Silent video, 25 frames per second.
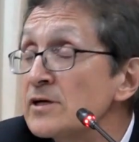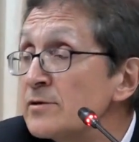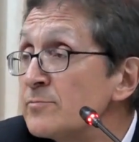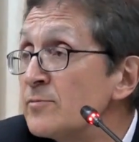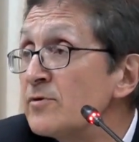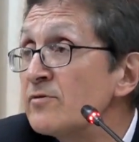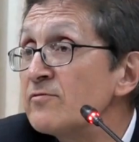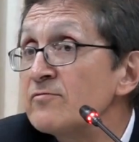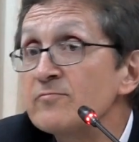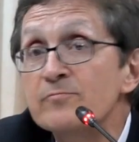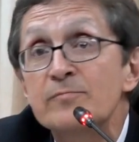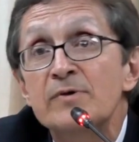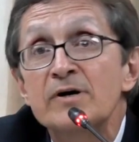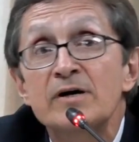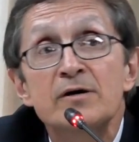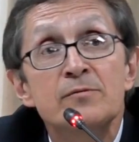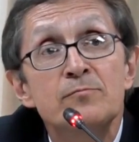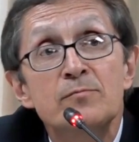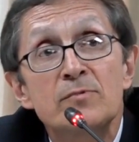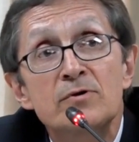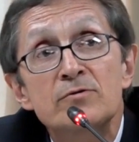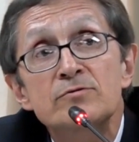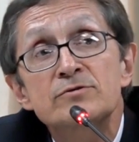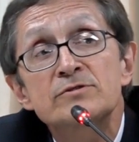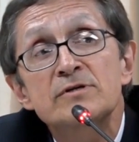some of
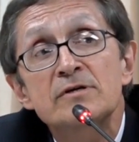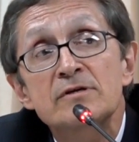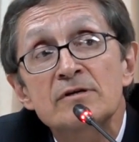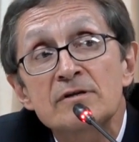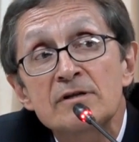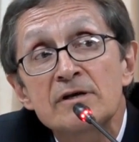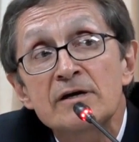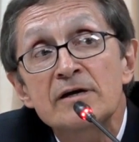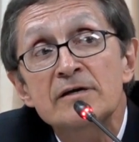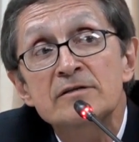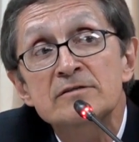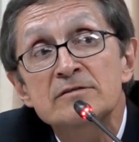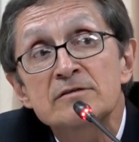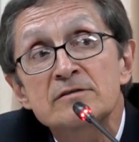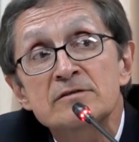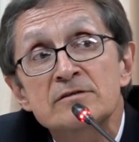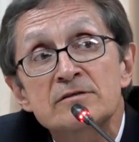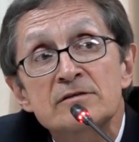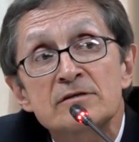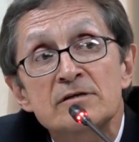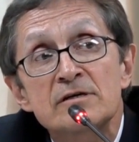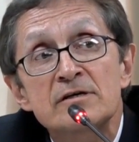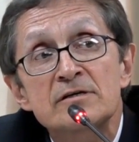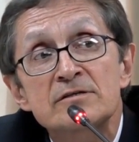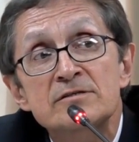my most
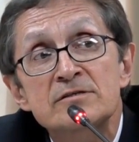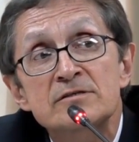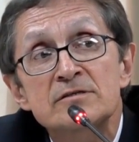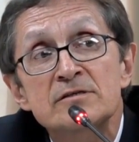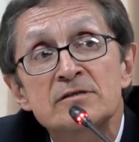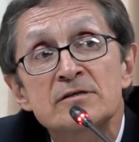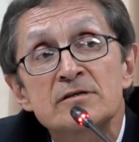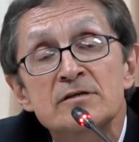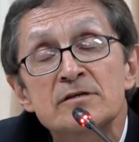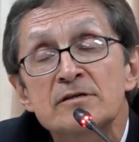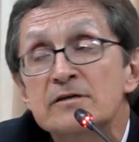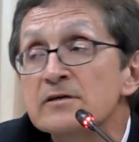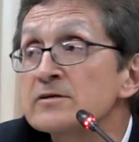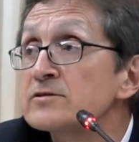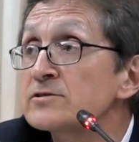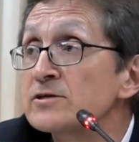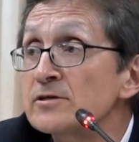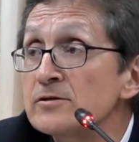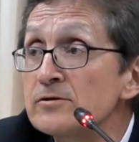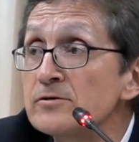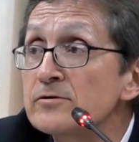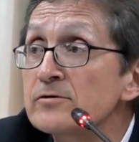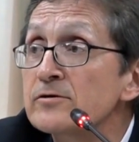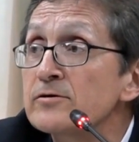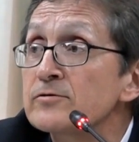enlightened ASEAN
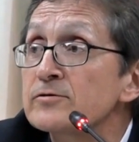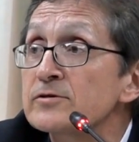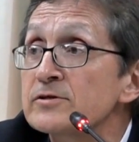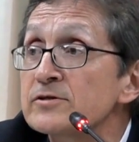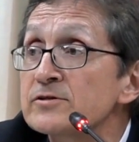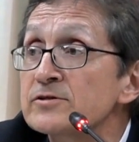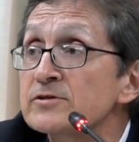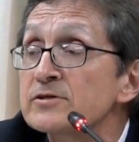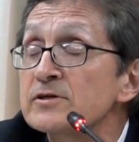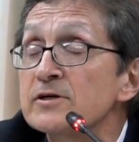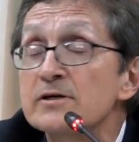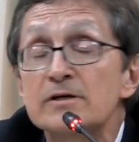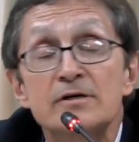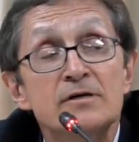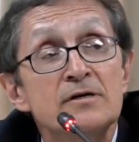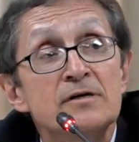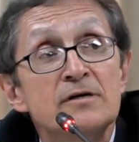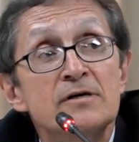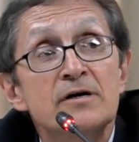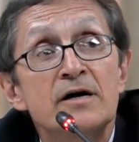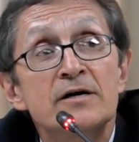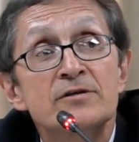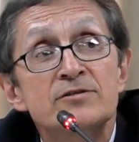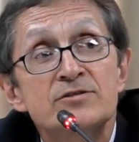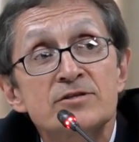interlocutors
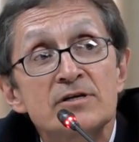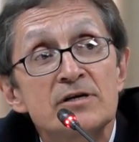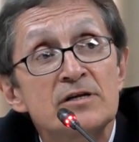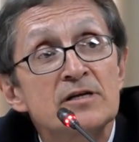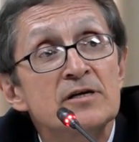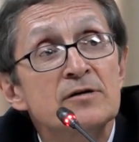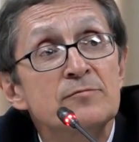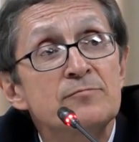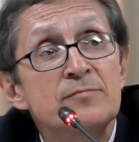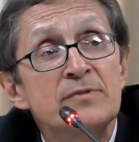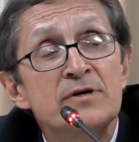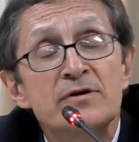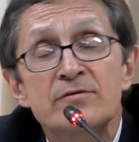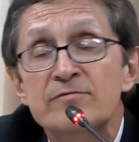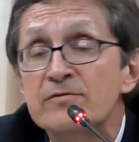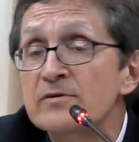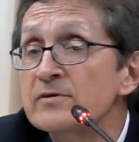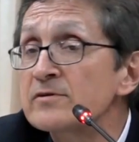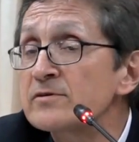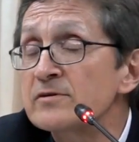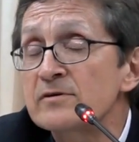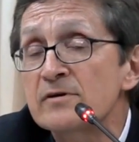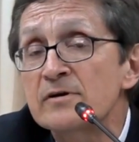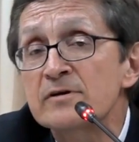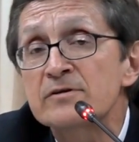are telling me
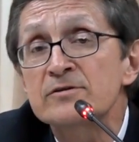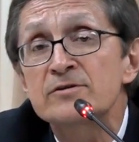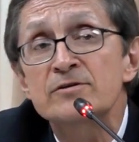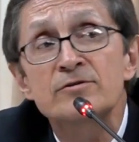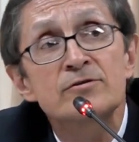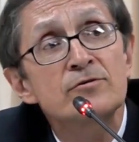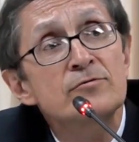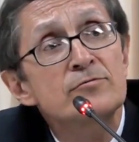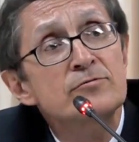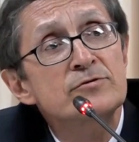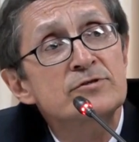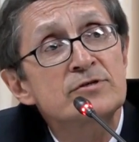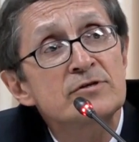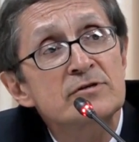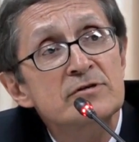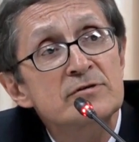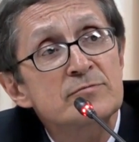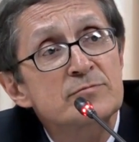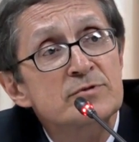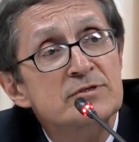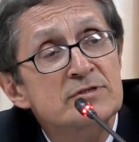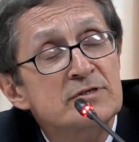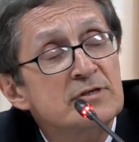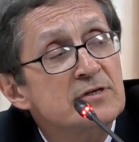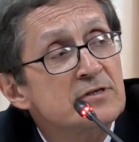that under no
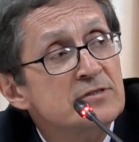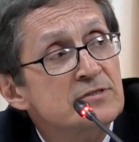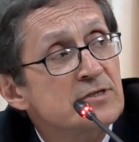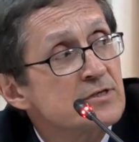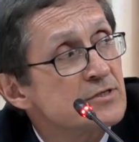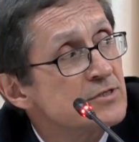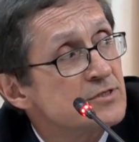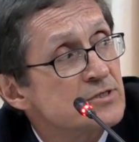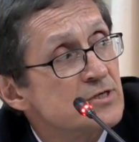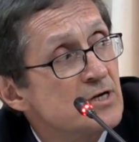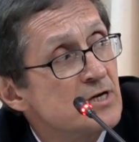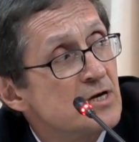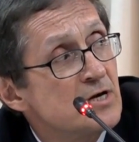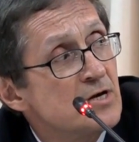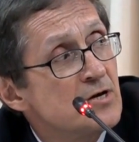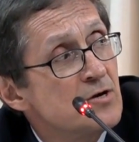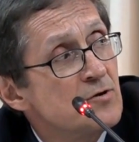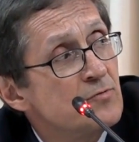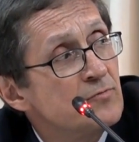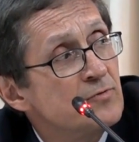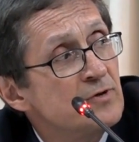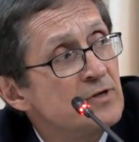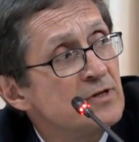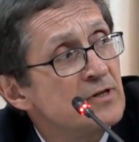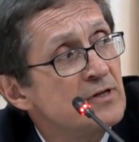circumstances
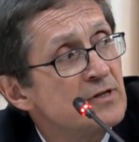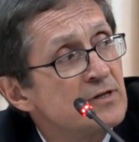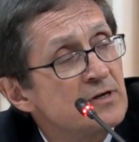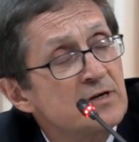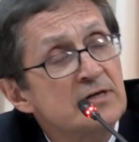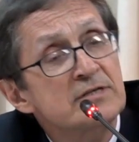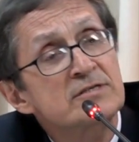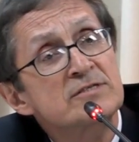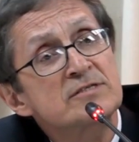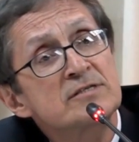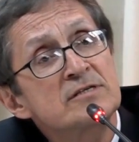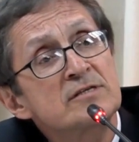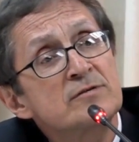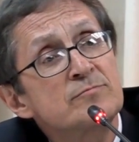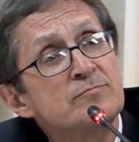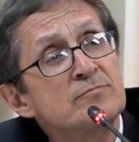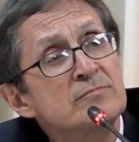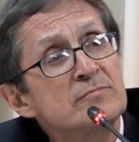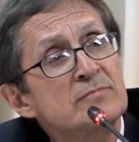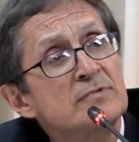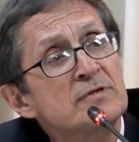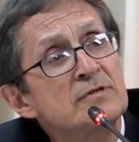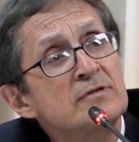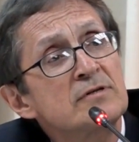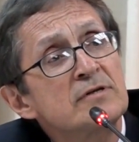will
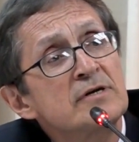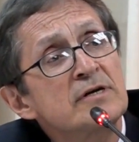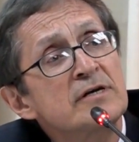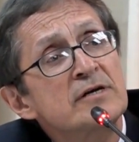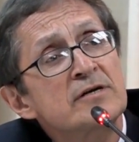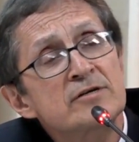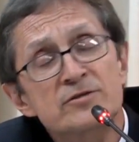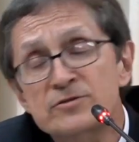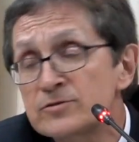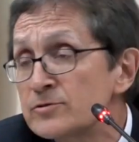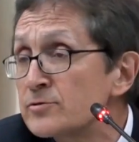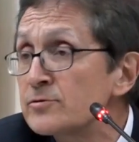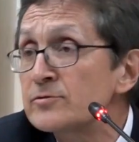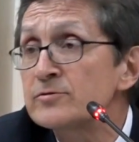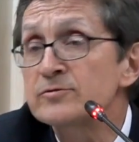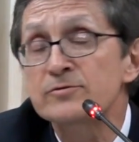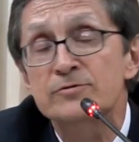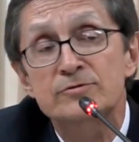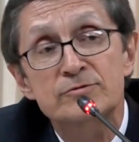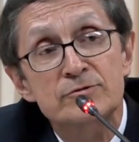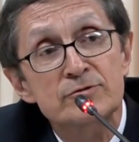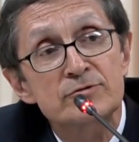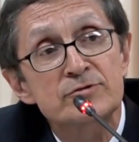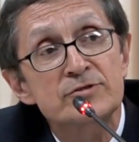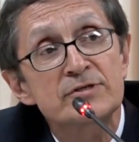ASEAN like to
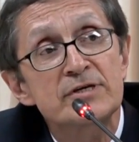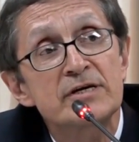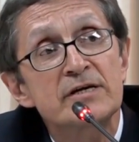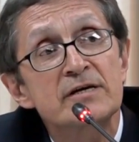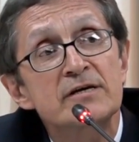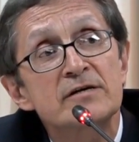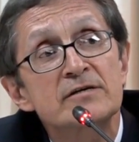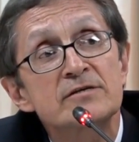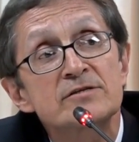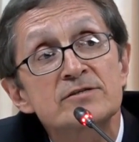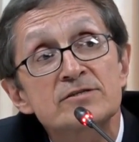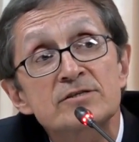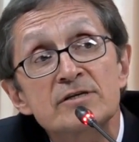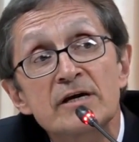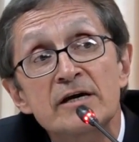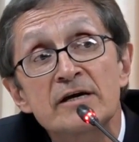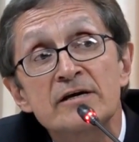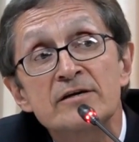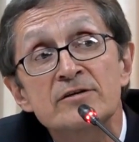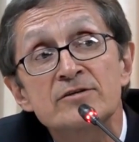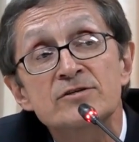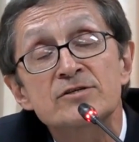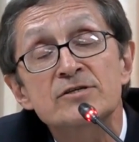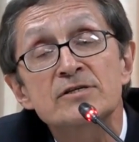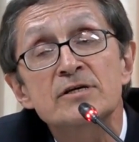take
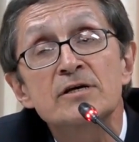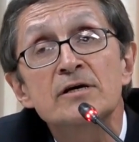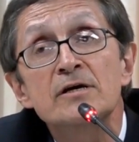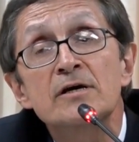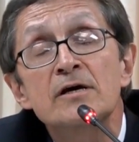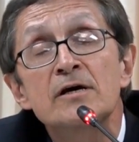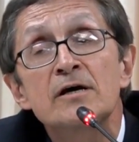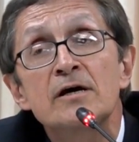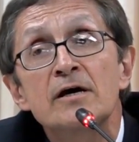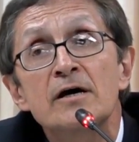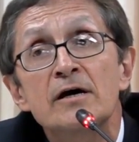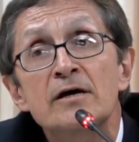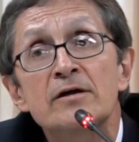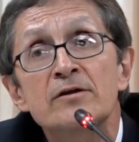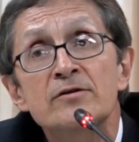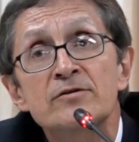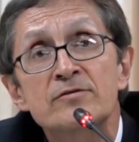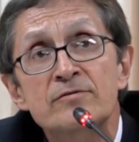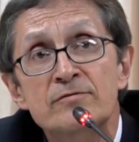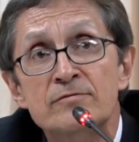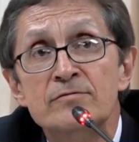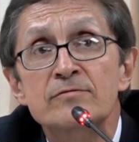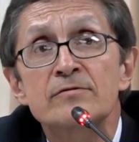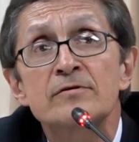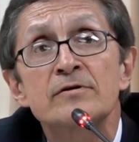sides.
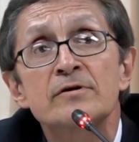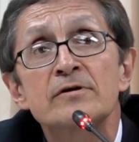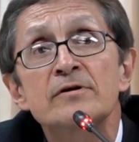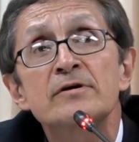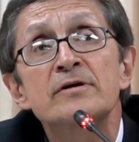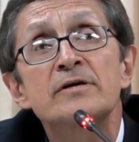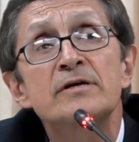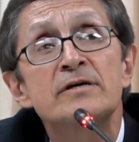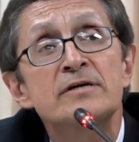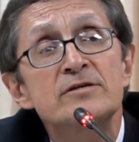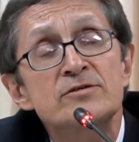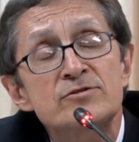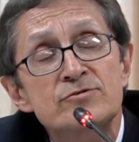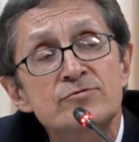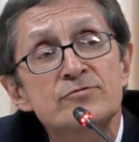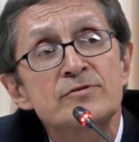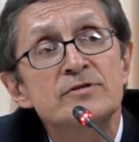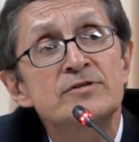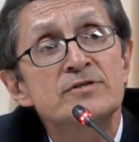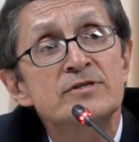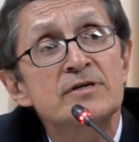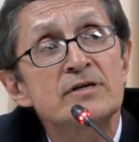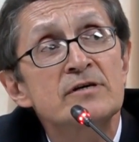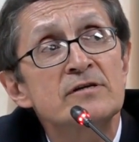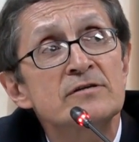And
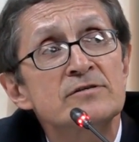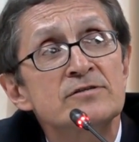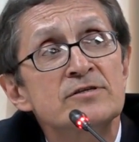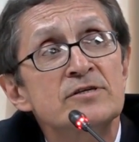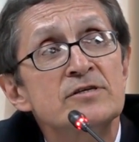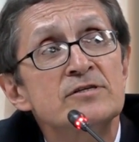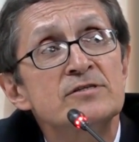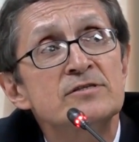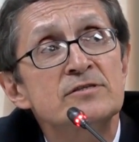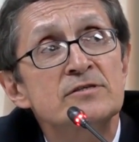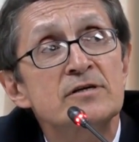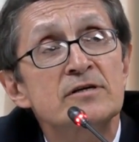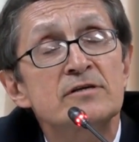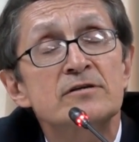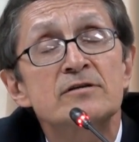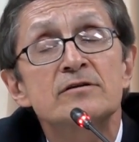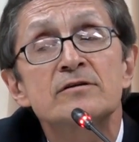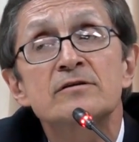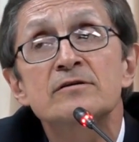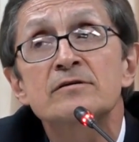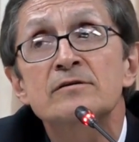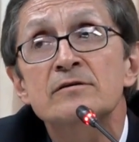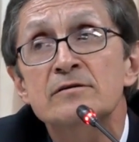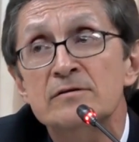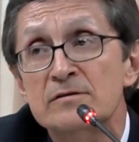history tells us
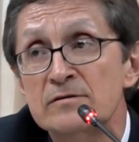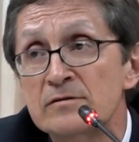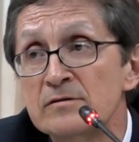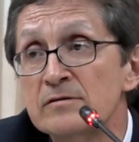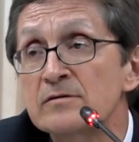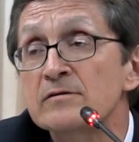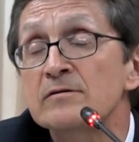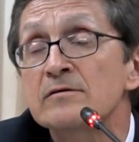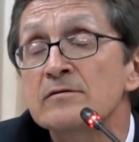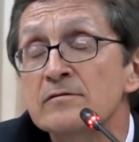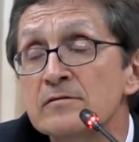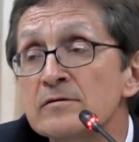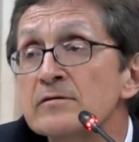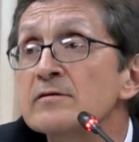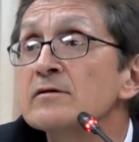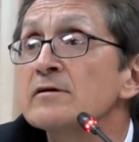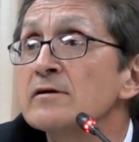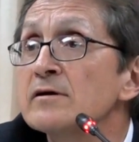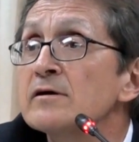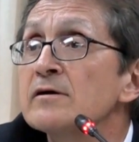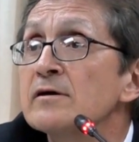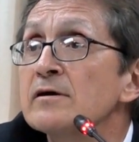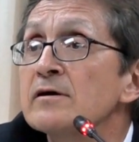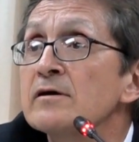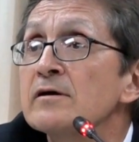that,
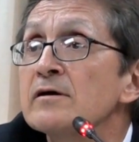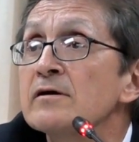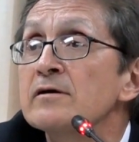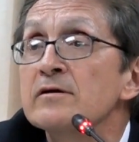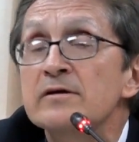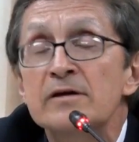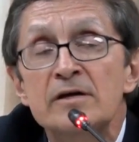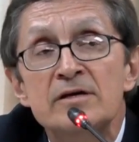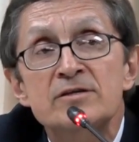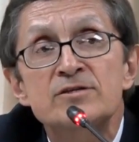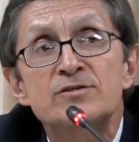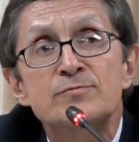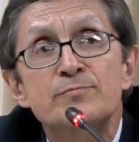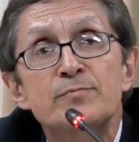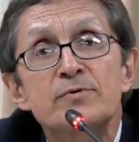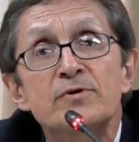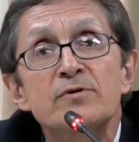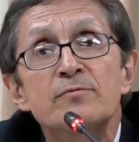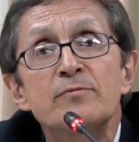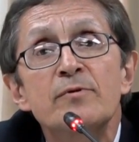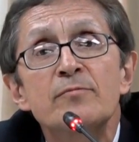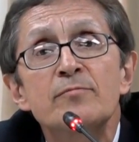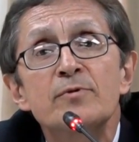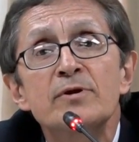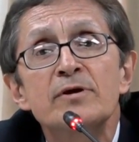yes,
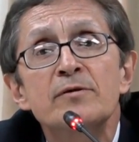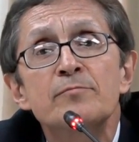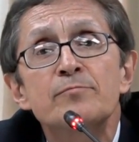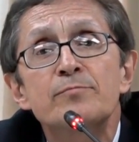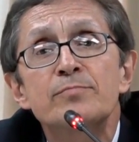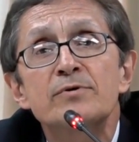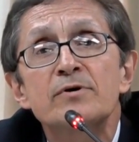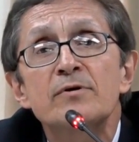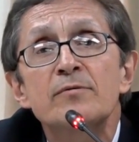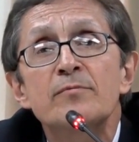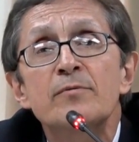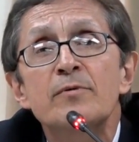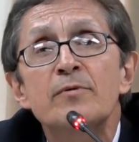probably